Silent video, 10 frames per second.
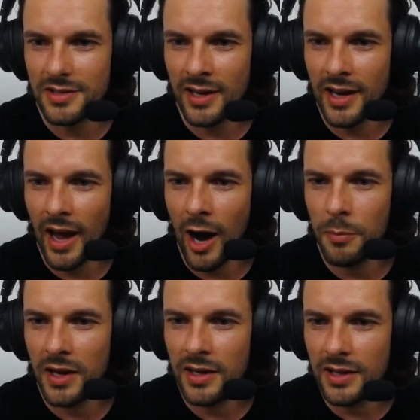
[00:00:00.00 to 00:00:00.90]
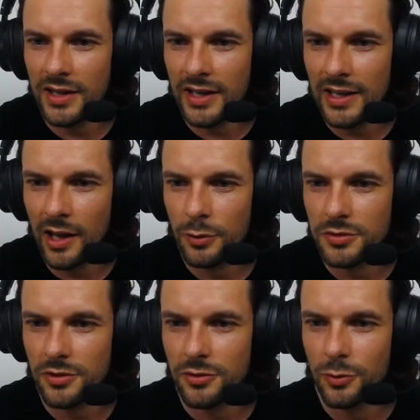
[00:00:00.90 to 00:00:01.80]
And how many kilos
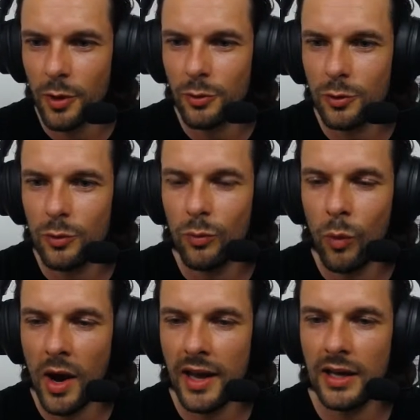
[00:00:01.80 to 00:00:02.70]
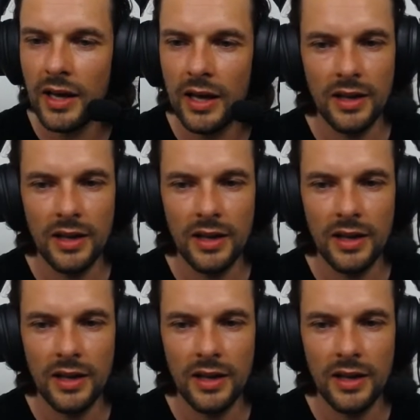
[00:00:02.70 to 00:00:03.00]
does Grogu weigh?